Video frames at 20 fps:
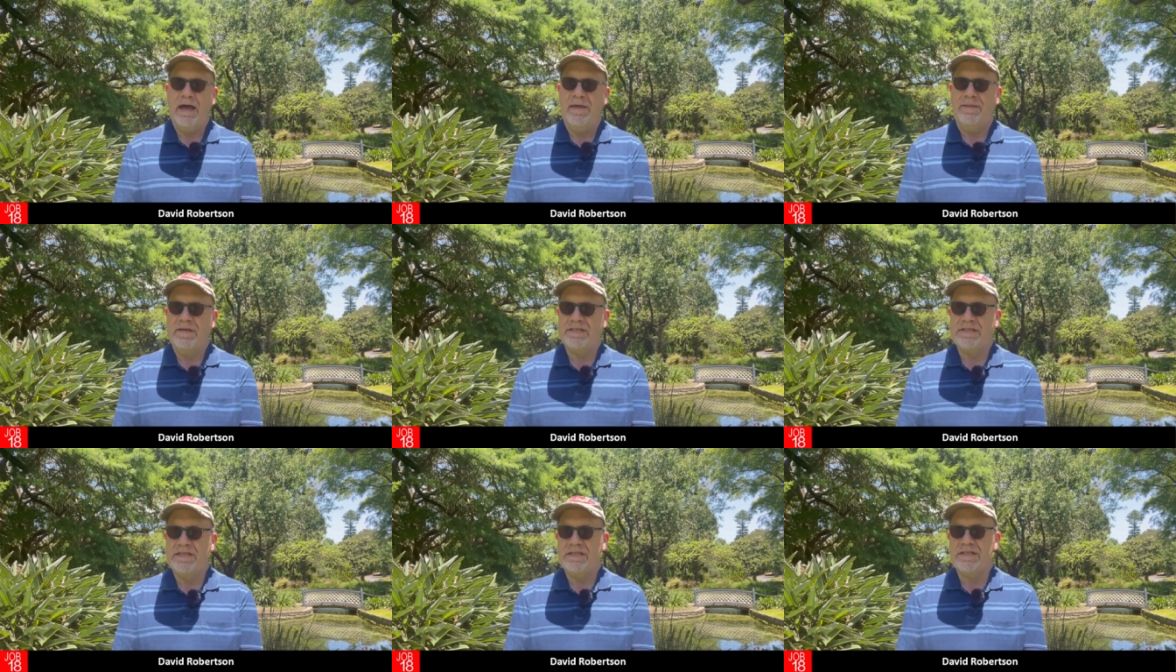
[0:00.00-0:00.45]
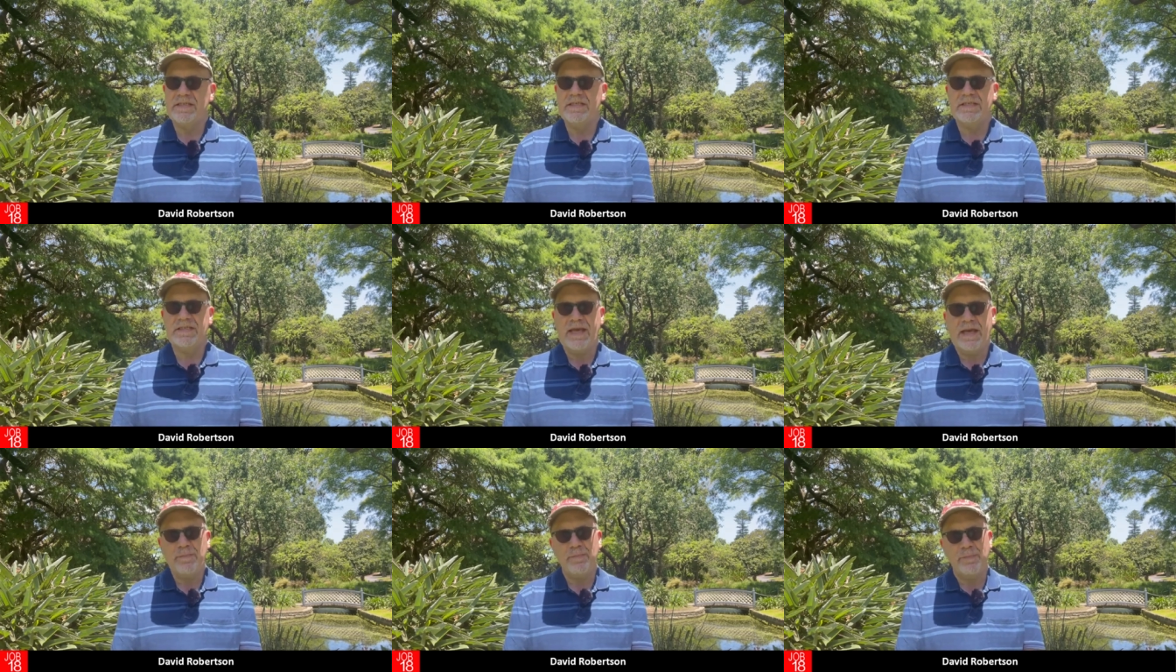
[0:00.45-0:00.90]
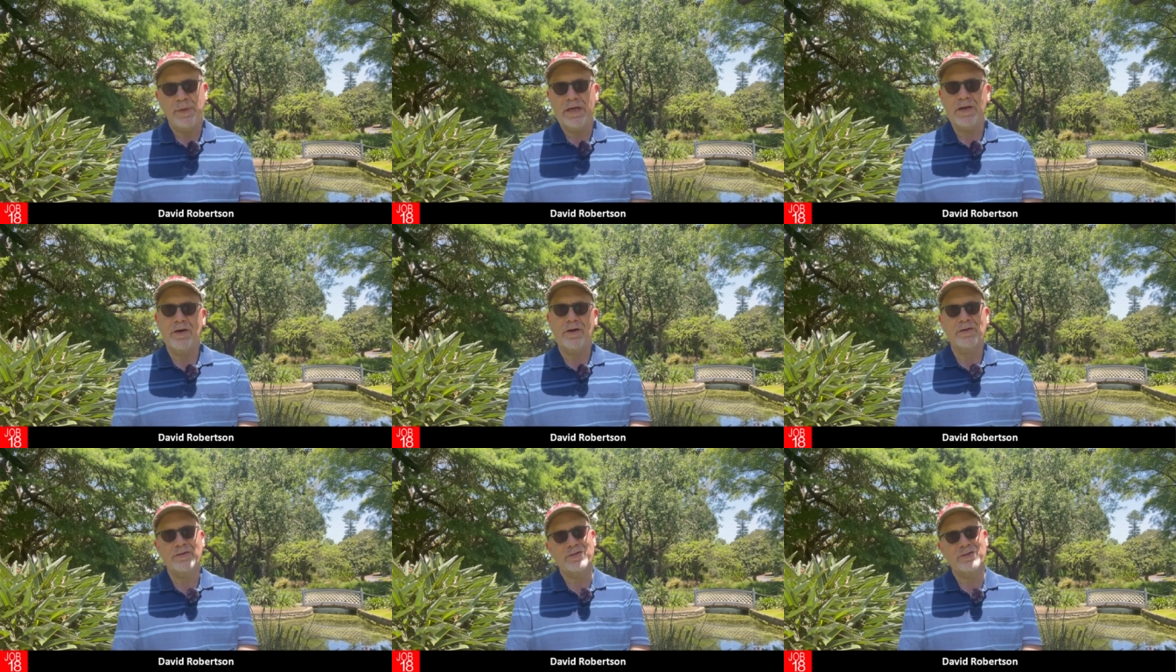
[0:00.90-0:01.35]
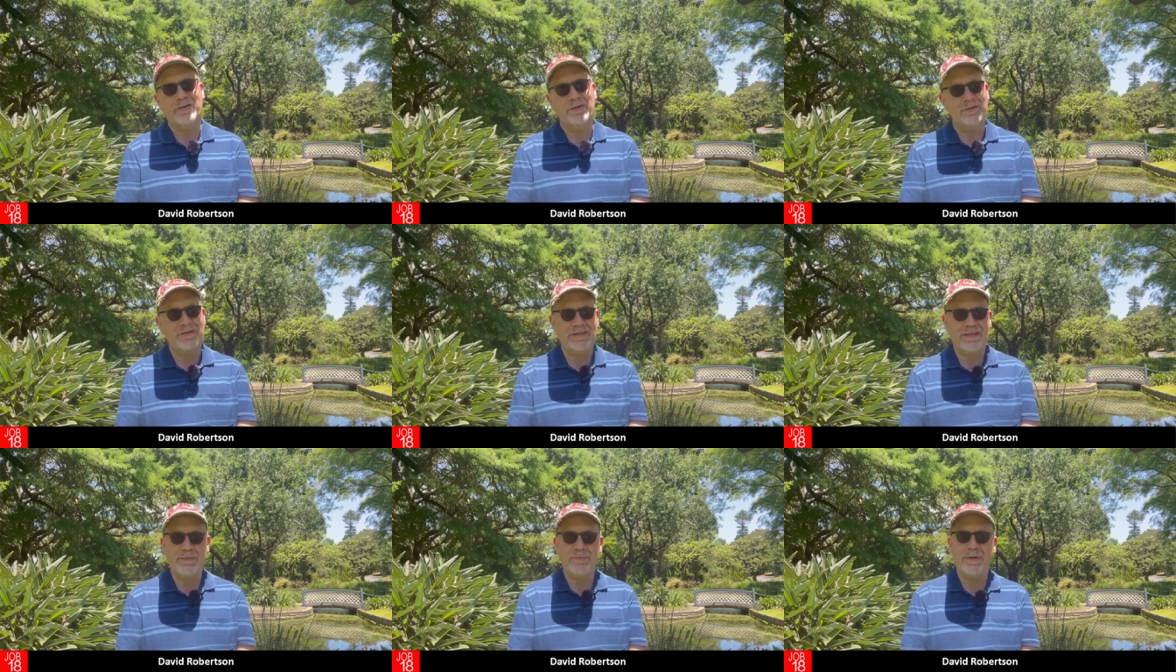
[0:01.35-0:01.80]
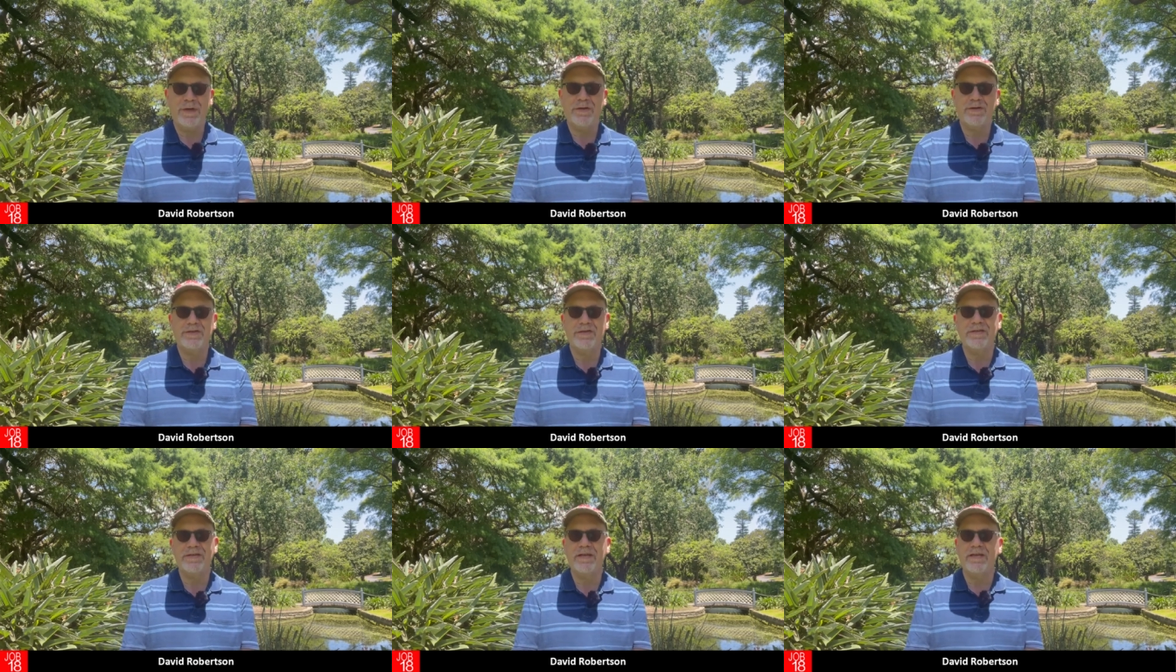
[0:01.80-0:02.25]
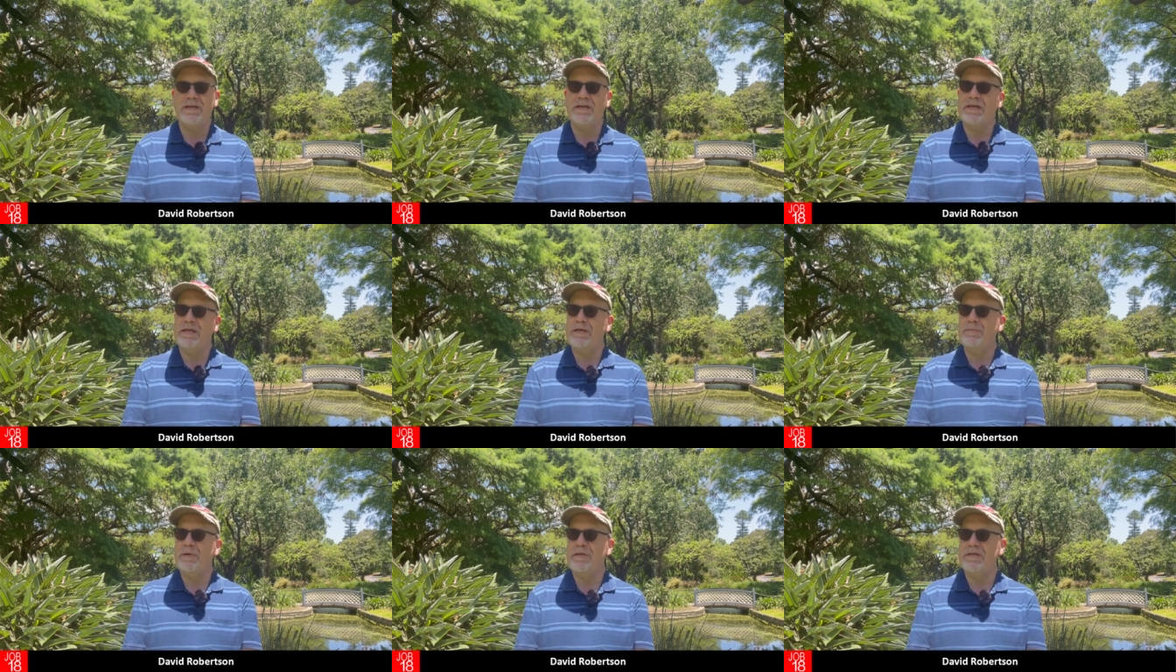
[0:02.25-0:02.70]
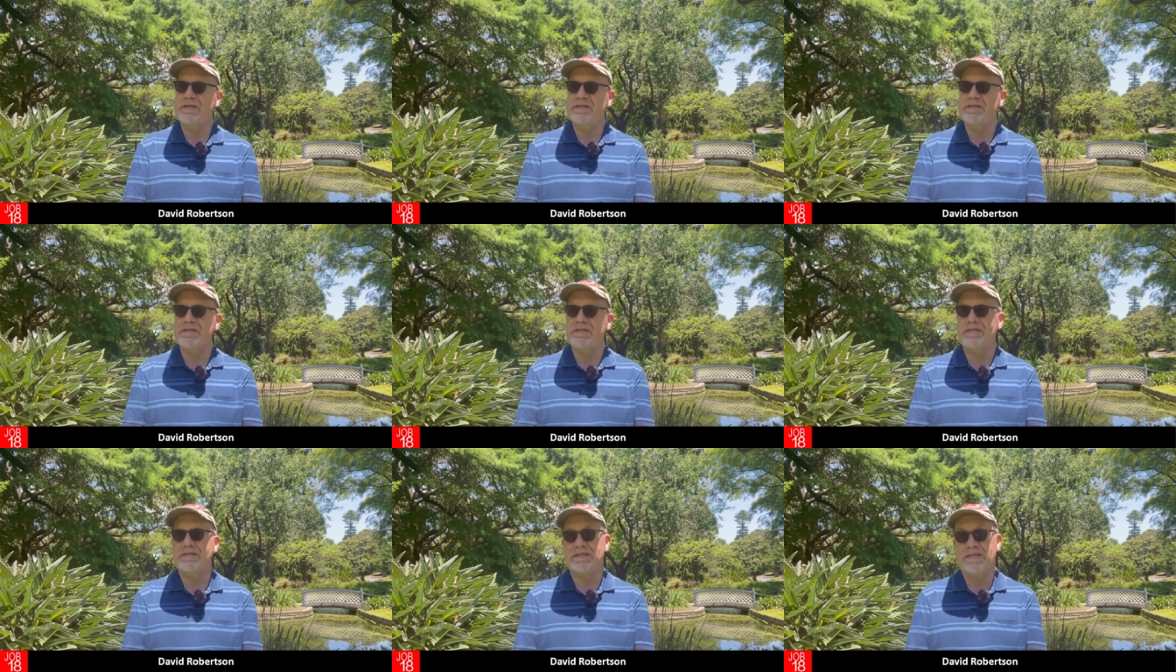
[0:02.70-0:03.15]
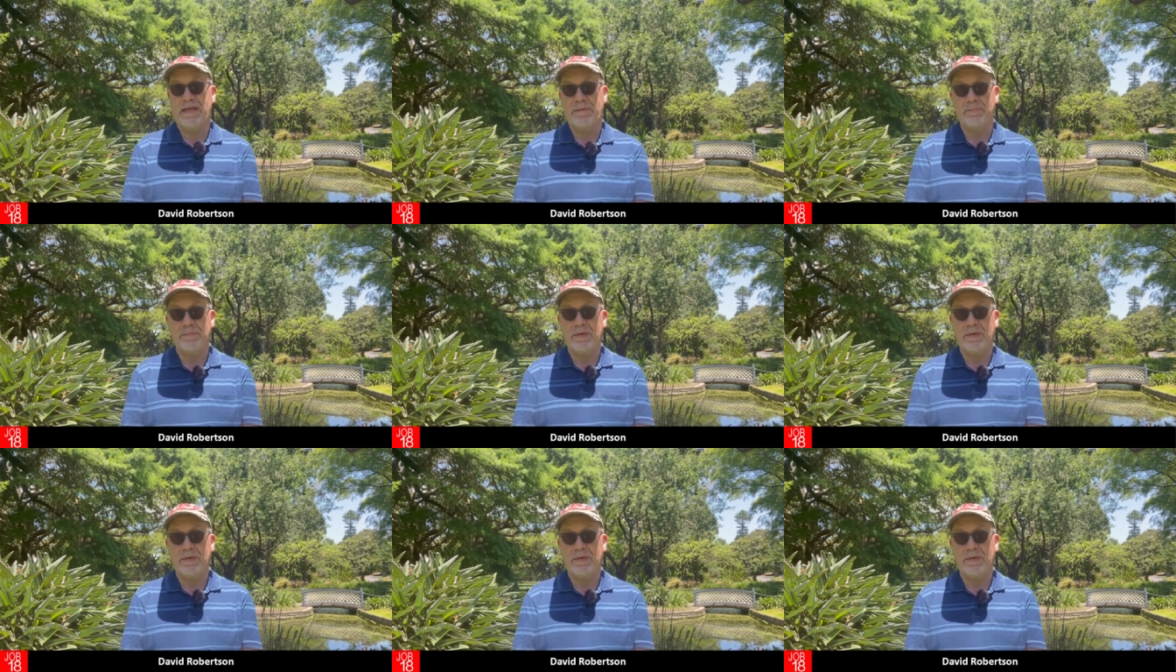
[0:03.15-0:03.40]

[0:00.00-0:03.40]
This is St. Peter's, not St. Peter's in Dundee, but this is the St.